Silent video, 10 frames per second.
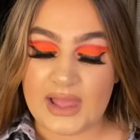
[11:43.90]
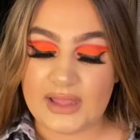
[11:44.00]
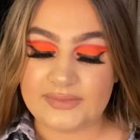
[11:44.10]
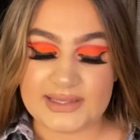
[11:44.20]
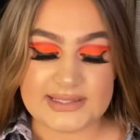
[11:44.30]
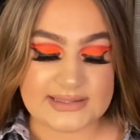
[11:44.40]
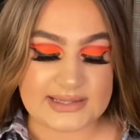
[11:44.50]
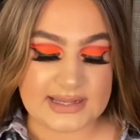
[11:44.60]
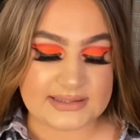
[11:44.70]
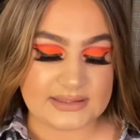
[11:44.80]
this is
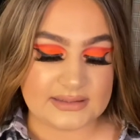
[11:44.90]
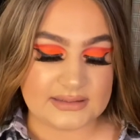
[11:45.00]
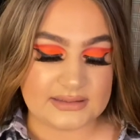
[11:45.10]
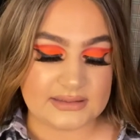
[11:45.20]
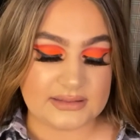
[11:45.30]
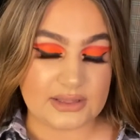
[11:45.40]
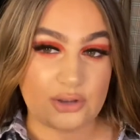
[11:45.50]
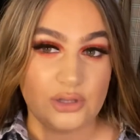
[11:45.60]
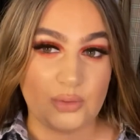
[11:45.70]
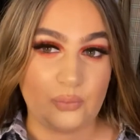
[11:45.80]
says the
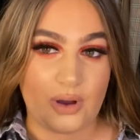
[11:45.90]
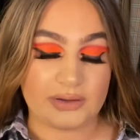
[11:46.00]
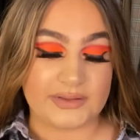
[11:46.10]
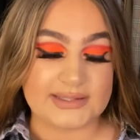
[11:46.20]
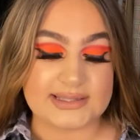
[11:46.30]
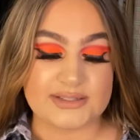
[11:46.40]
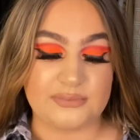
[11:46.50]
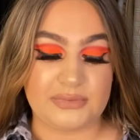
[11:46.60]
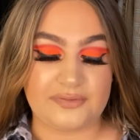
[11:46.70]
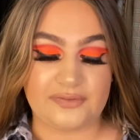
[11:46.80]
colour one, and this is
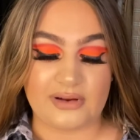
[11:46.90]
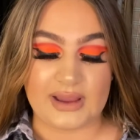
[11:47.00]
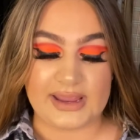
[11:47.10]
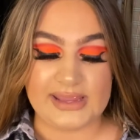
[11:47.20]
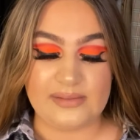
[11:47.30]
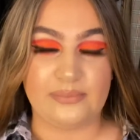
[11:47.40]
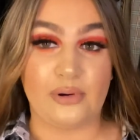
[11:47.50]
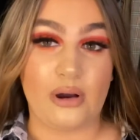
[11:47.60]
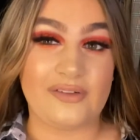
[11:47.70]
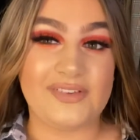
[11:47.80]
number three,
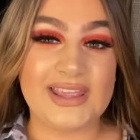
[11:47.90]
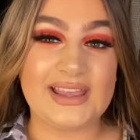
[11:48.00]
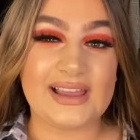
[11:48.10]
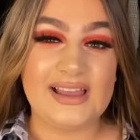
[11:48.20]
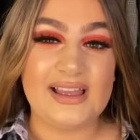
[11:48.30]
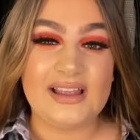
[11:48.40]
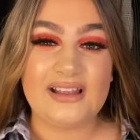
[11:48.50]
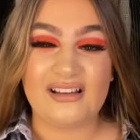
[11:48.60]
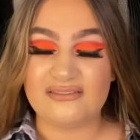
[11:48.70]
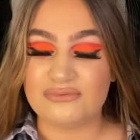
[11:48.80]
but I think
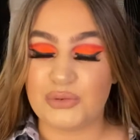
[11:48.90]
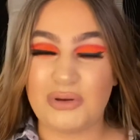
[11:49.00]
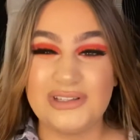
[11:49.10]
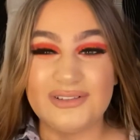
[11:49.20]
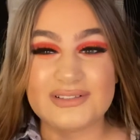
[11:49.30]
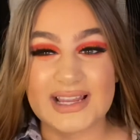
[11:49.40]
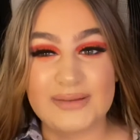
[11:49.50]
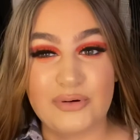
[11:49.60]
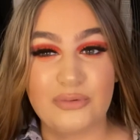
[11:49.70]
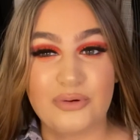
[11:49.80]
the one that looks like a
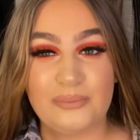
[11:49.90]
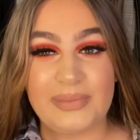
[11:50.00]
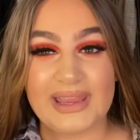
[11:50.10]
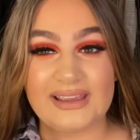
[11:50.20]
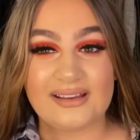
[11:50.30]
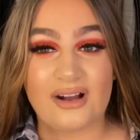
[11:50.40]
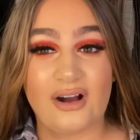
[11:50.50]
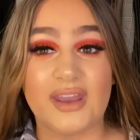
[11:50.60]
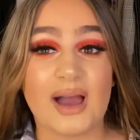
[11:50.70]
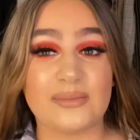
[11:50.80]
bubblegum pink
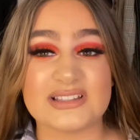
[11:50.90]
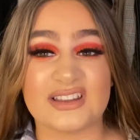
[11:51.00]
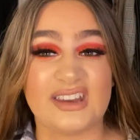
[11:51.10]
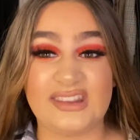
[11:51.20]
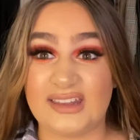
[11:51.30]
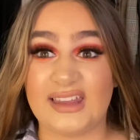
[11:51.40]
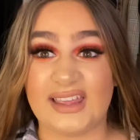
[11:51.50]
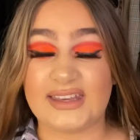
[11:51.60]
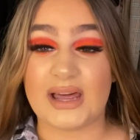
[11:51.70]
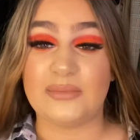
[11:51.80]
on Amazon in the
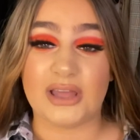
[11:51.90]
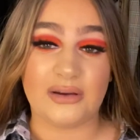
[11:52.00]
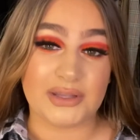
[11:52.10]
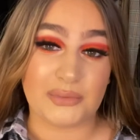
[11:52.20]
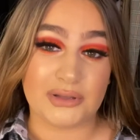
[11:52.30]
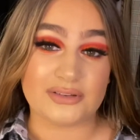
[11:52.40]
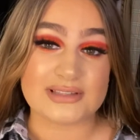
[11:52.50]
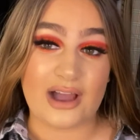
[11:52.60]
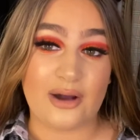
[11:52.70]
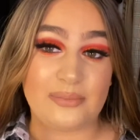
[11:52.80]
link down below, and the one that looks
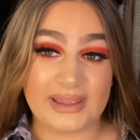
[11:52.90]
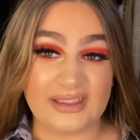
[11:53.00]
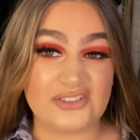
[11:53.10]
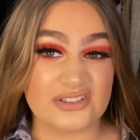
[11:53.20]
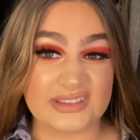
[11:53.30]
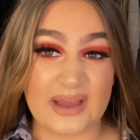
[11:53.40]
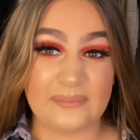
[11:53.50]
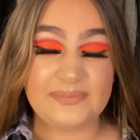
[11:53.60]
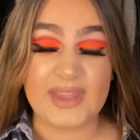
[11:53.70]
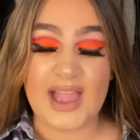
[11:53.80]
like hot pink, it's just
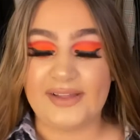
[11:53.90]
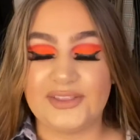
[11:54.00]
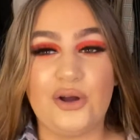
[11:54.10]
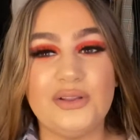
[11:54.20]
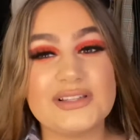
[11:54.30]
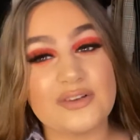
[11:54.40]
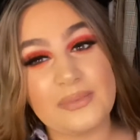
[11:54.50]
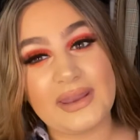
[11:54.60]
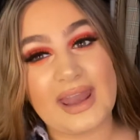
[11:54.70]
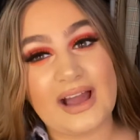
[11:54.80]
them. The colours are a
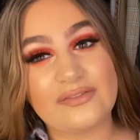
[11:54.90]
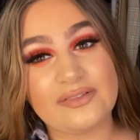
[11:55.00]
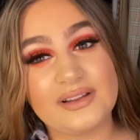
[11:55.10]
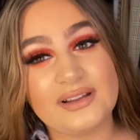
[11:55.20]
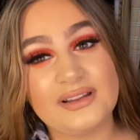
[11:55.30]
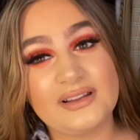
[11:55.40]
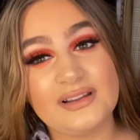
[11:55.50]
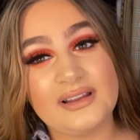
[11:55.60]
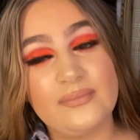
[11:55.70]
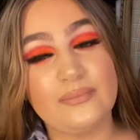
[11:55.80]
bit naff,
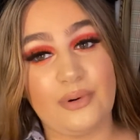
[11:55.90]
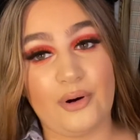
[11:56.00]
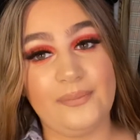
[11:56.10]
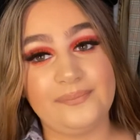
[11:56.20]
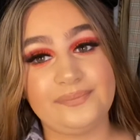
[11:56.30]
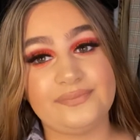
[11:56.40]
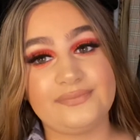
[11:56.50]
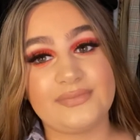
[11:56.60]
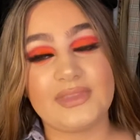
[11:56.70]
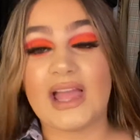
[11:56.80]
but
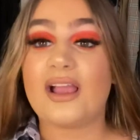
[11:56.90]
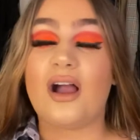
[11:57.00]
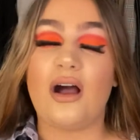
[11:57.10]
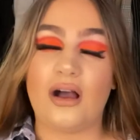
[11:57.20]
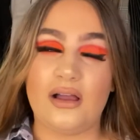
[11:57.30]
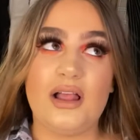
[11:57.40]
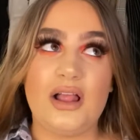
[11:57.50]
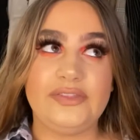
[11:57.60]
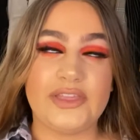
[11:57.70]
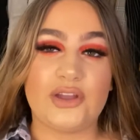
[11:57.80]
like
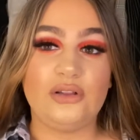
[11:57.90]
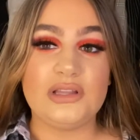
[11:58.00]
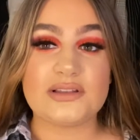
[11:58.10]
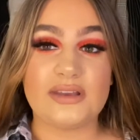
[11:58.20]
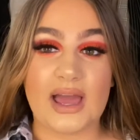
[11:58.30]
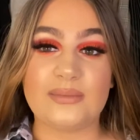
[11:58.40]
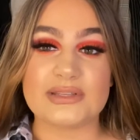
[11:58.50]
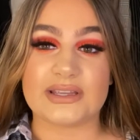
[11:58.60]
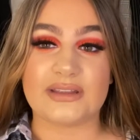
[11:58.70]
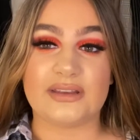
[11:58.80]
the colours on
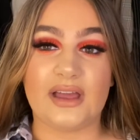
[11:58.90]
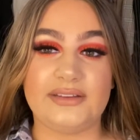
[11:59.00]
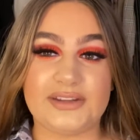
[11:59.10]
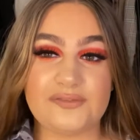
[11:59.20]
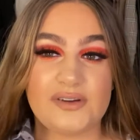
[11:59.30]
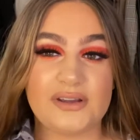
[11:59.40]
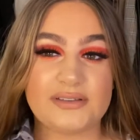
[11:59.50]
Amazon are different